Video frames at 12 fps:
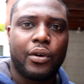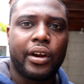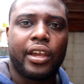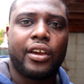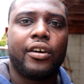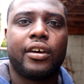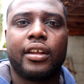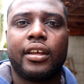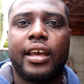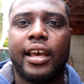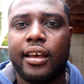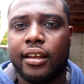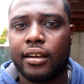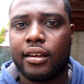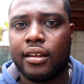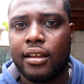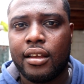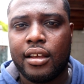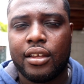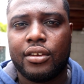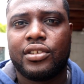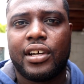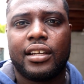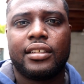working on it and
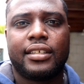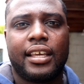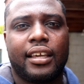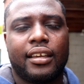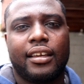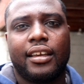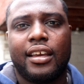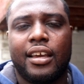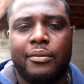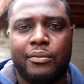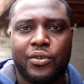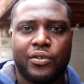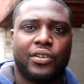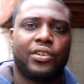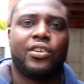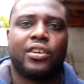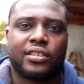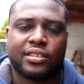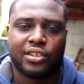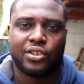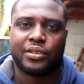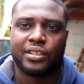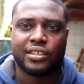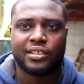you're trying to take it and move along
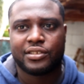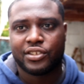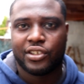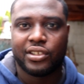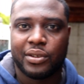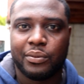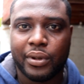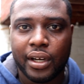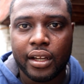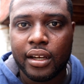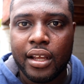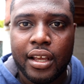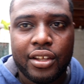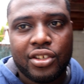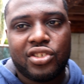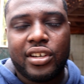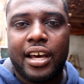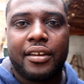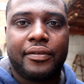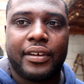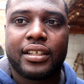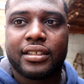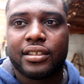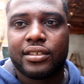slowly and surely, but you still got to
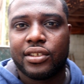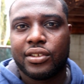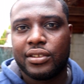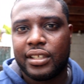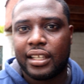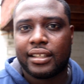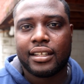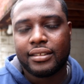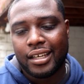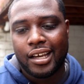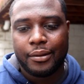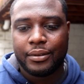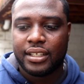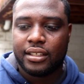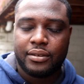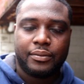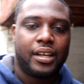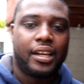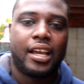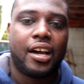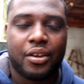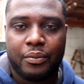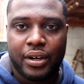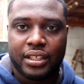fix it. So you take that time, you take the money
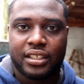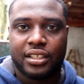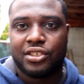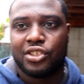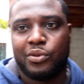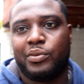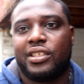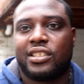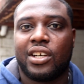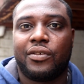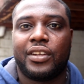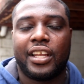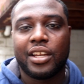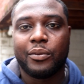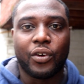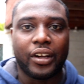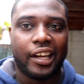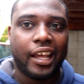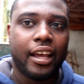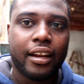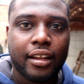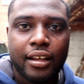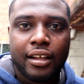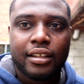out, you budget it, you don't put yourself in any more debt
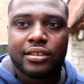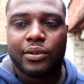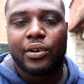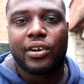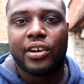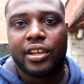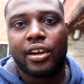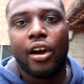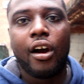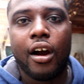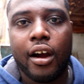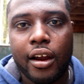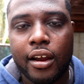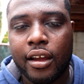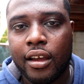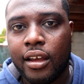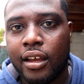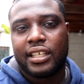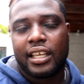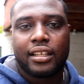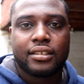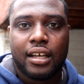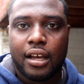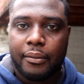to work on your car. Just take
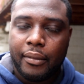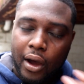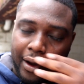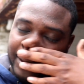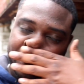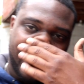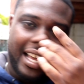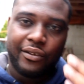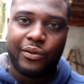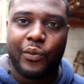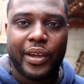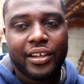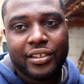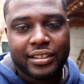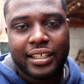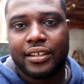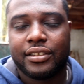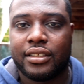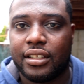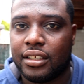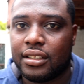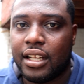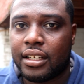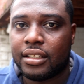your time. Also, I have wheels
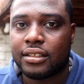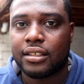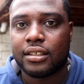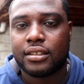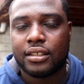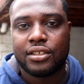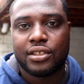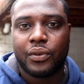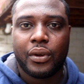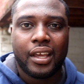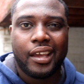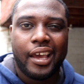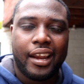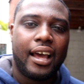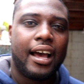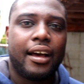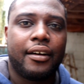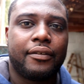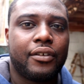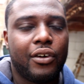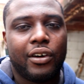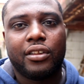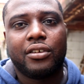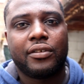downstairs that I need to situate, and I have
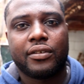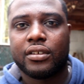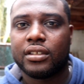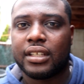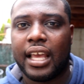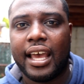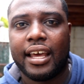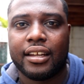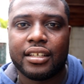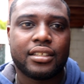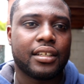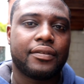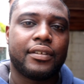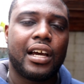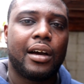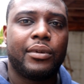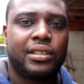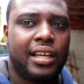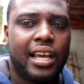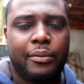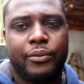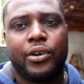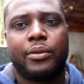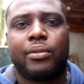coilovers and a shift knob, which I had
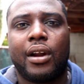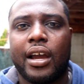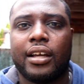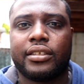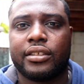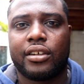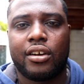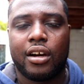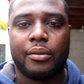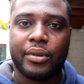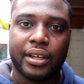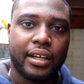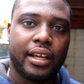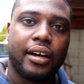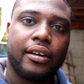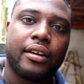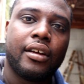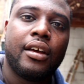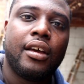bought prior to the car being down.